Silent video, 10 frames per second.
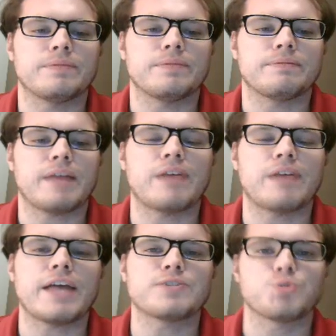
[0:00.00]
how
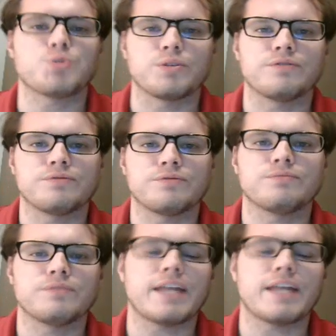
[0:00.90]

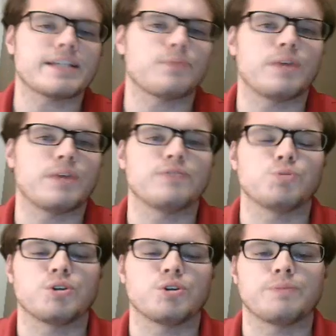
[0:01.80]
that type of behavior
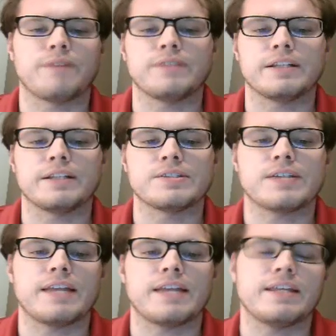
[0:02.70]
would hurt my feelings,
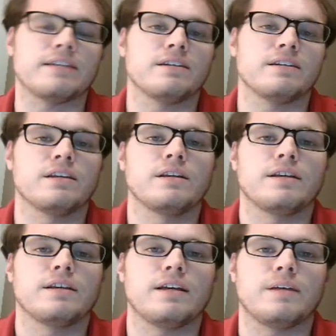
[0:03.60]
and then
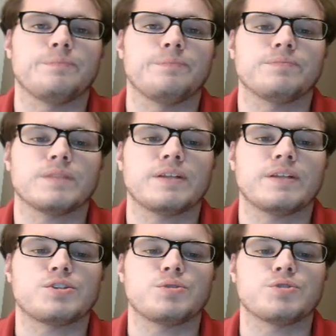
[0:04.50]
let
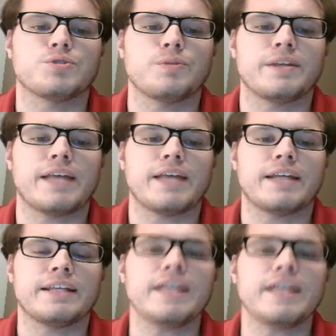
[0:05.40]
students know about that.
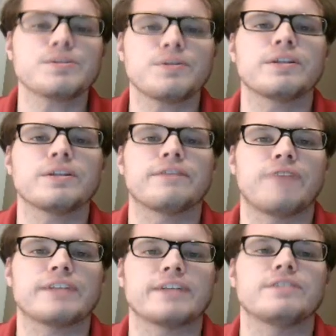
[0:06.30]
And that's fairly
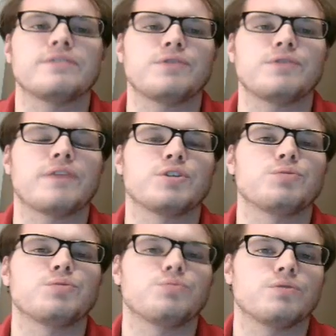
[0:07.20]
effective if you have a
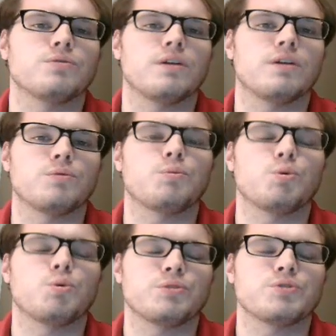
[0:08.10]
good rapport
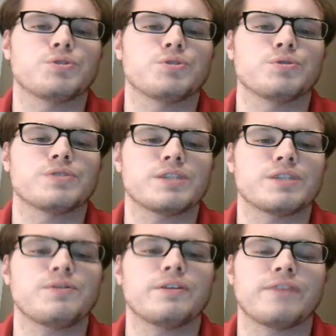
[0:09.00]
with your students. It's
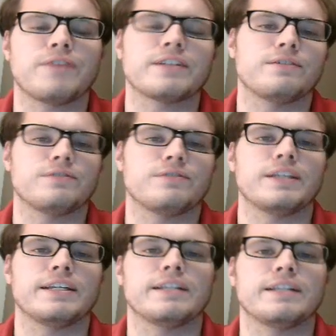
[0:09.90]
fairly effective in
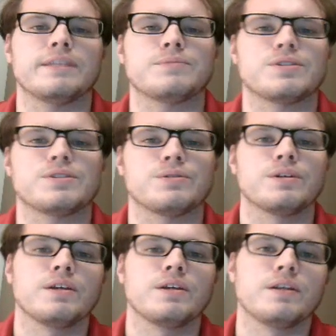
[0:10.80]
getting them
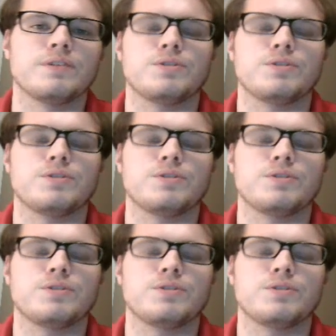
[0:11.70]
to